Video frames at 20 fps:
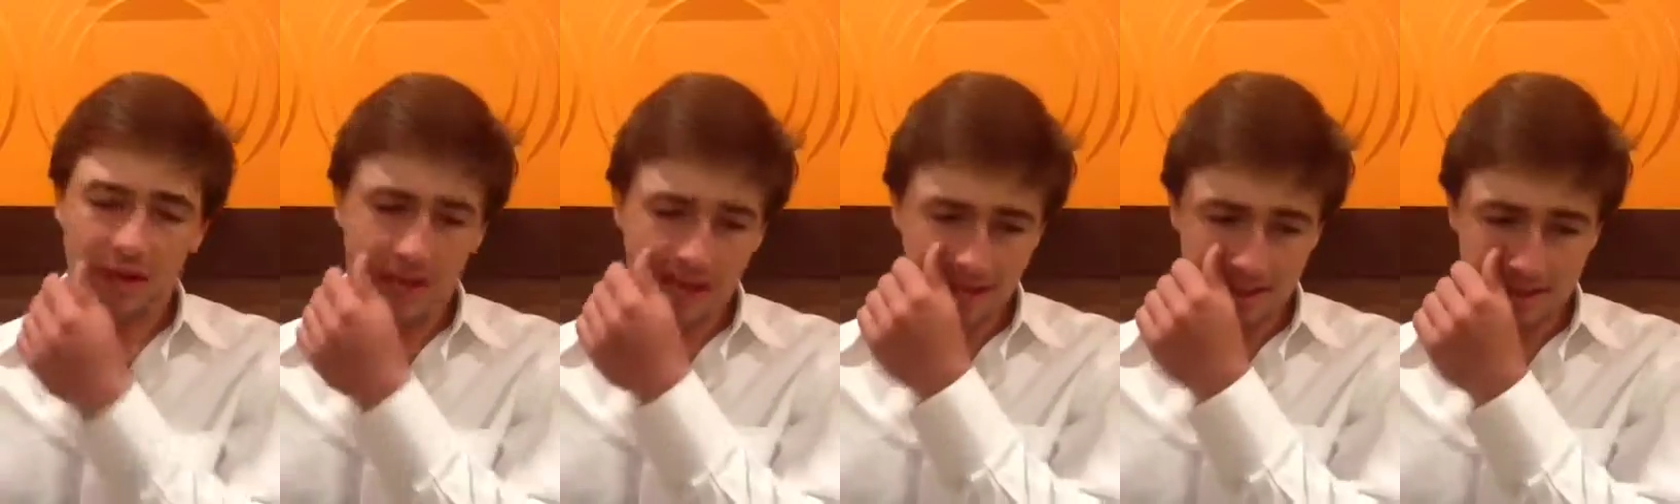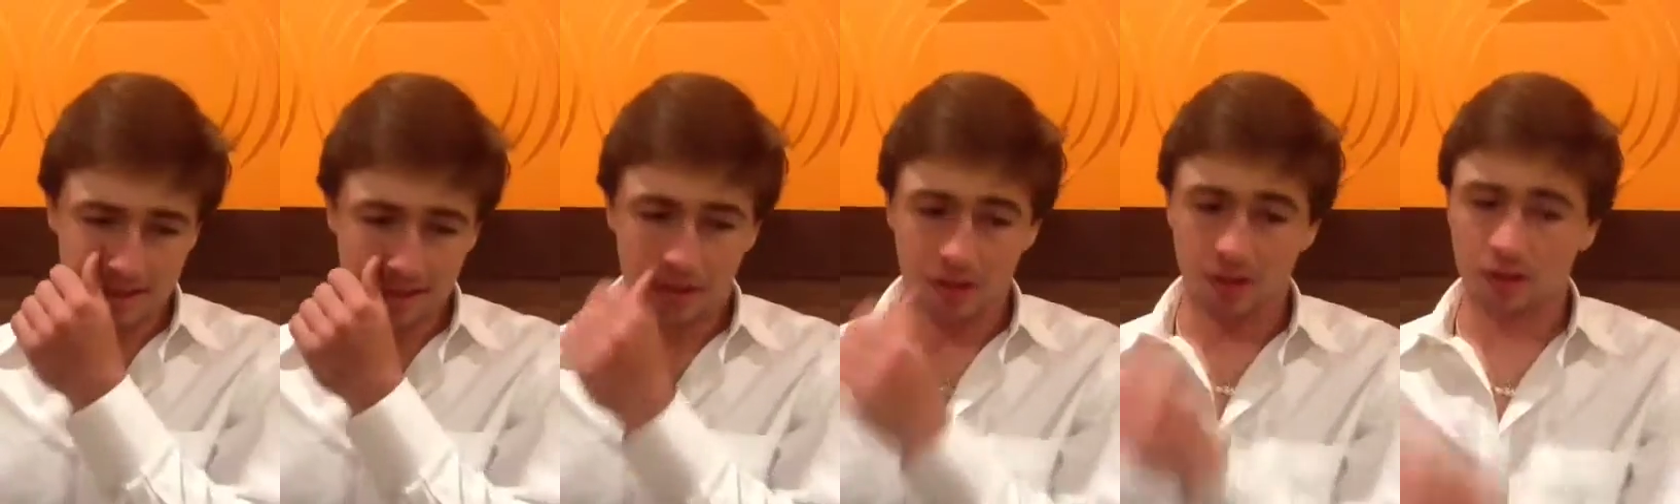I
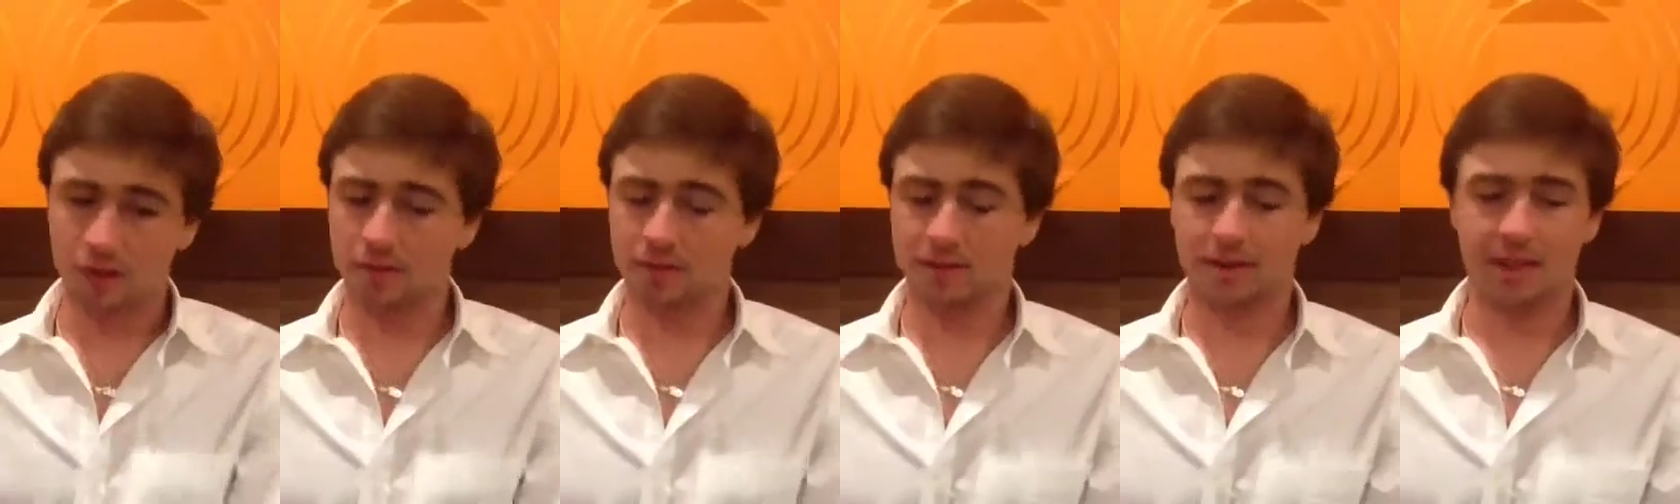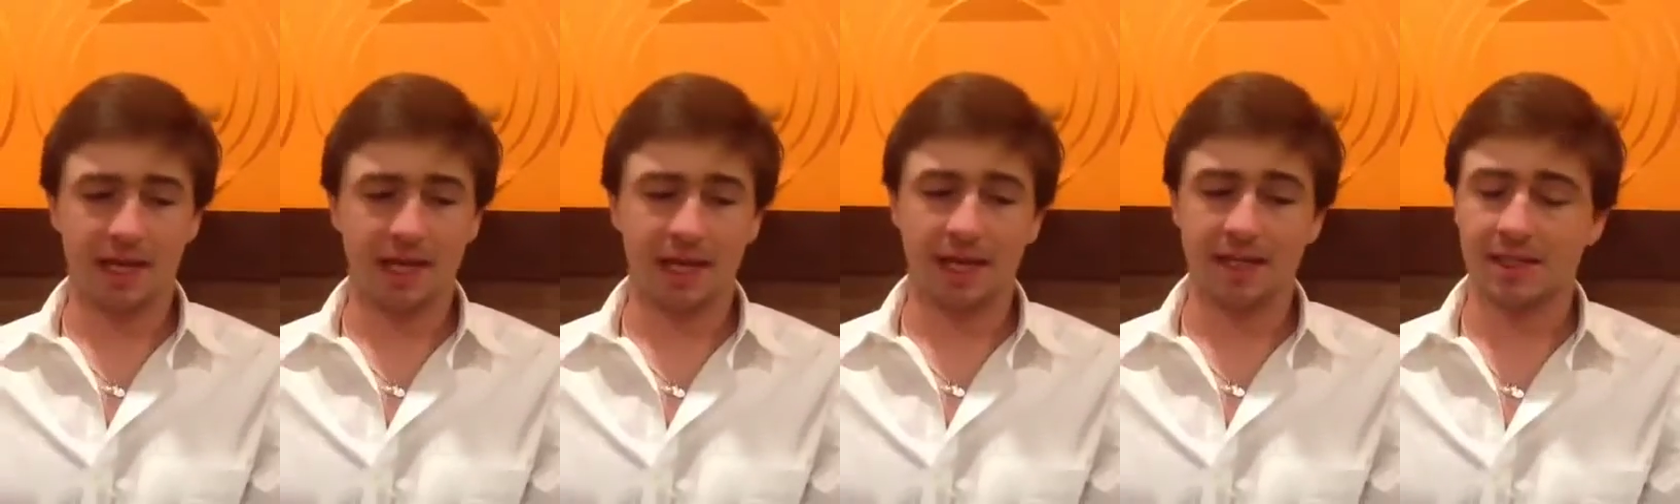
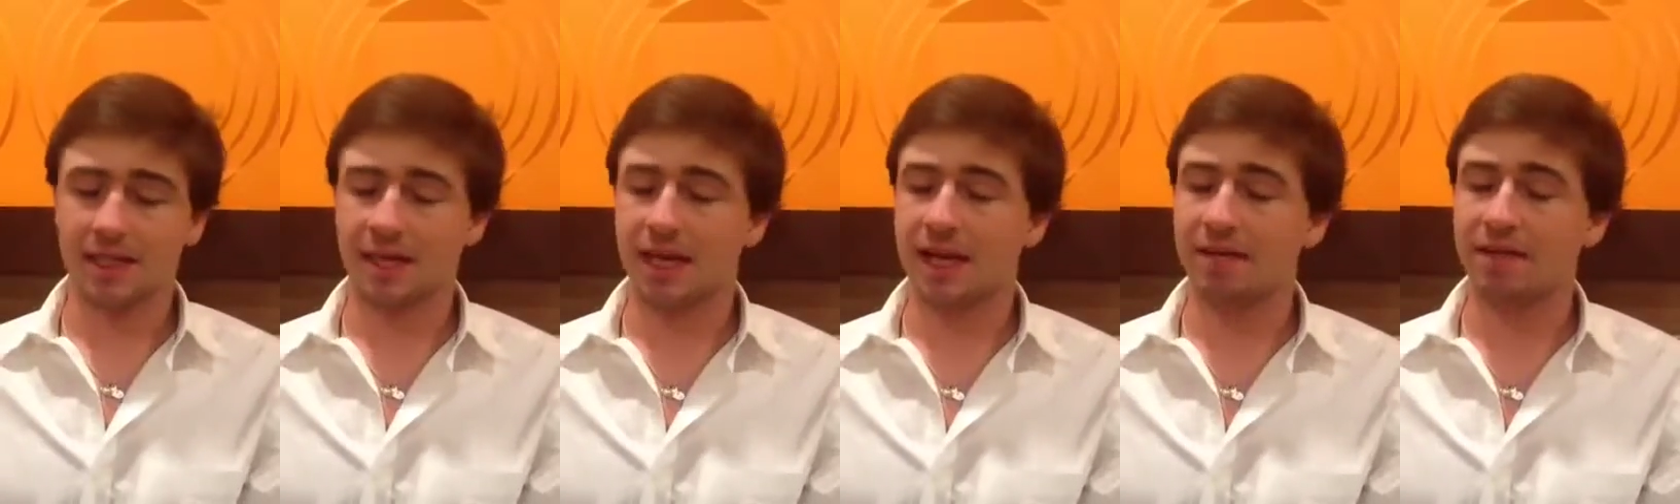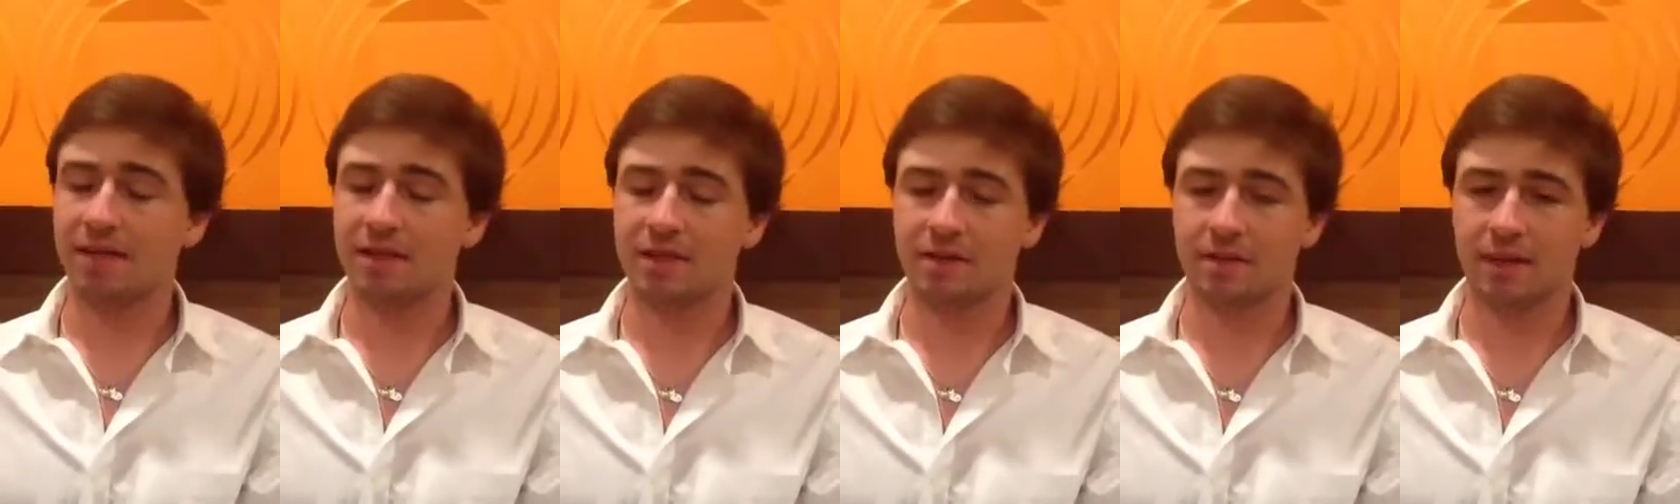take it as a
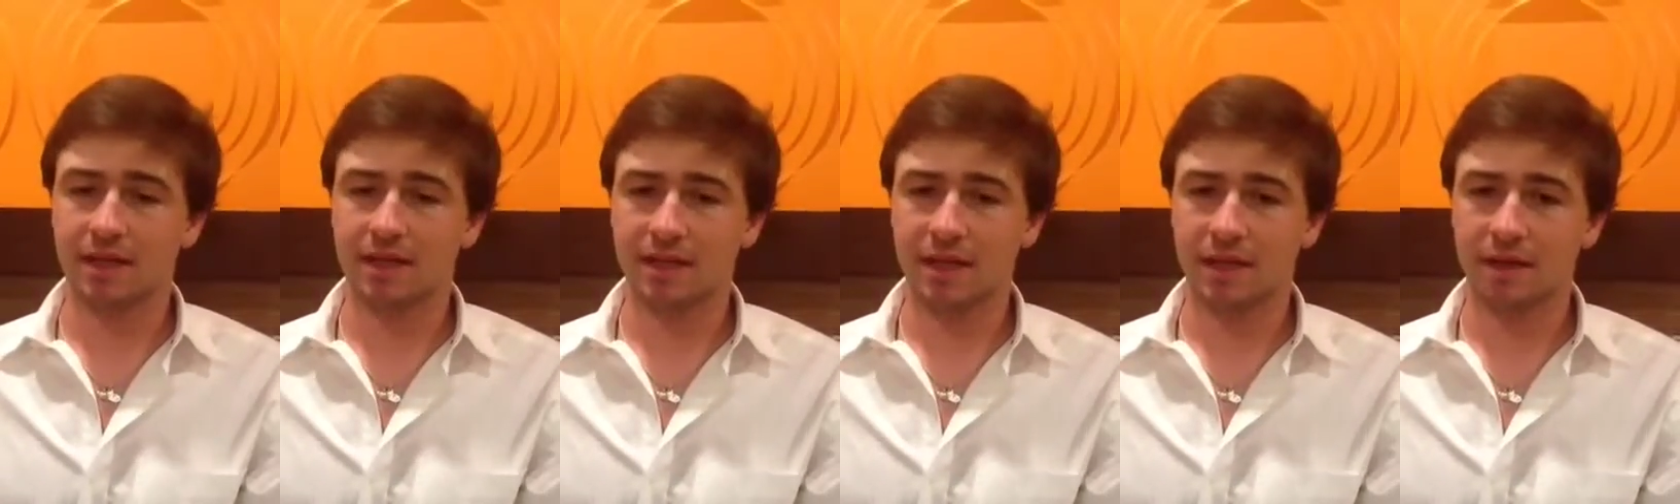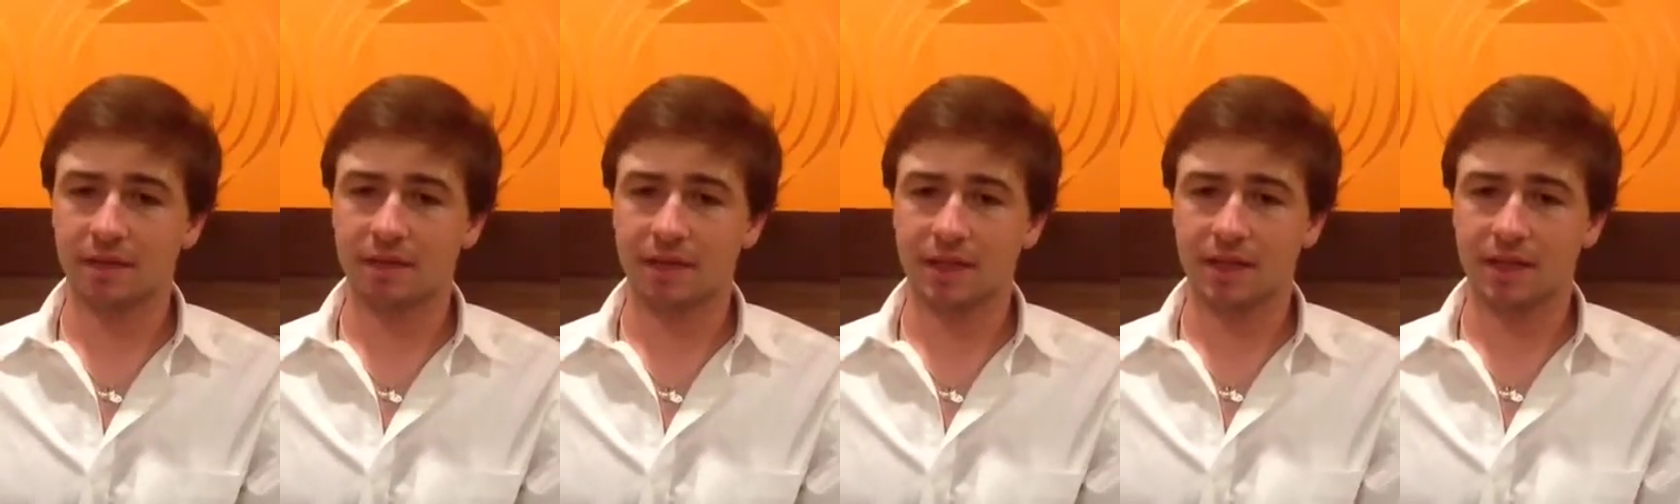life lesson for myself,